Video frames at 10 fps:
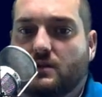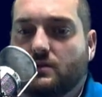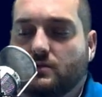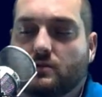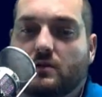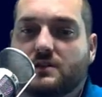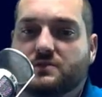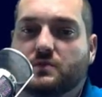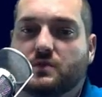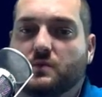your garage
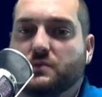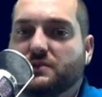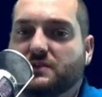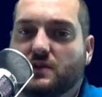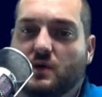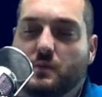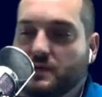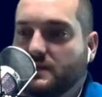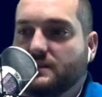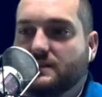door open and
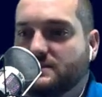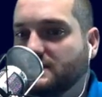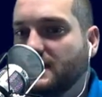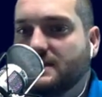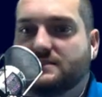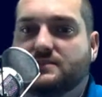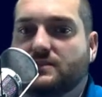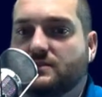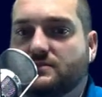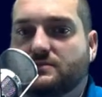open it and it's not
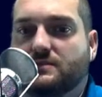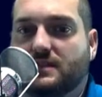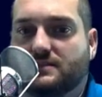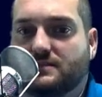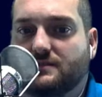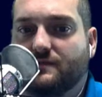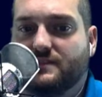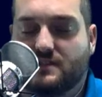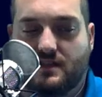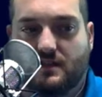executed through Alexa.
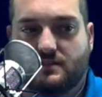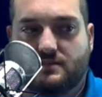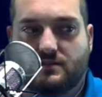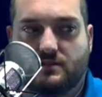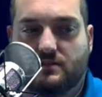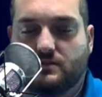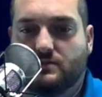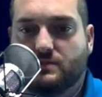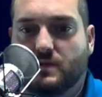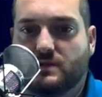It's not executed through
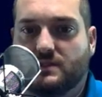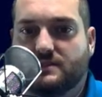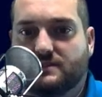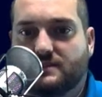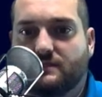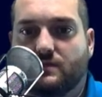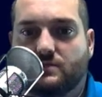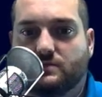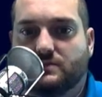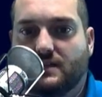SmartThings as a
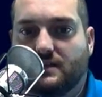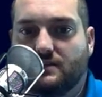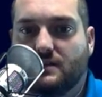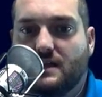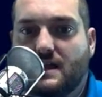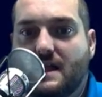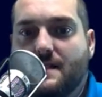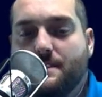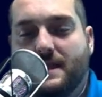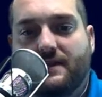virtual tile.
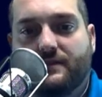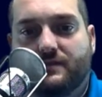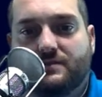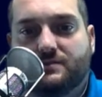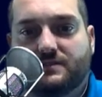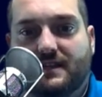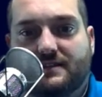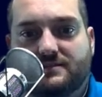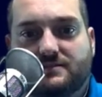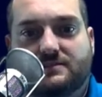Now the virtual
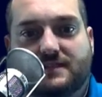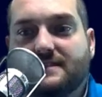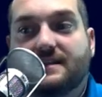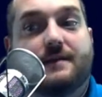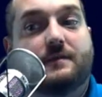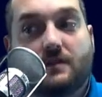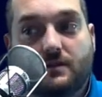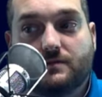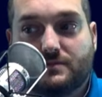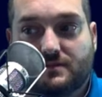tile still says I'm
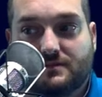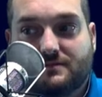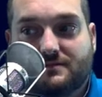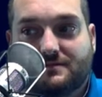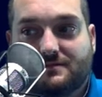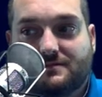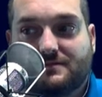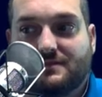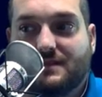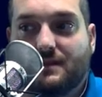closed.
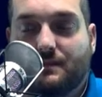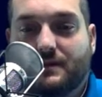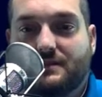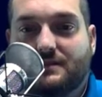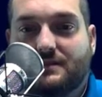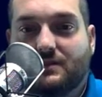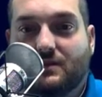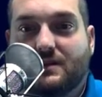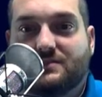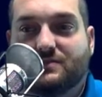But the
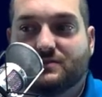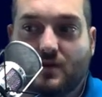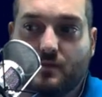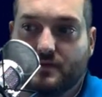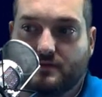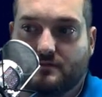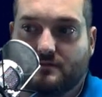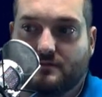garage door's open.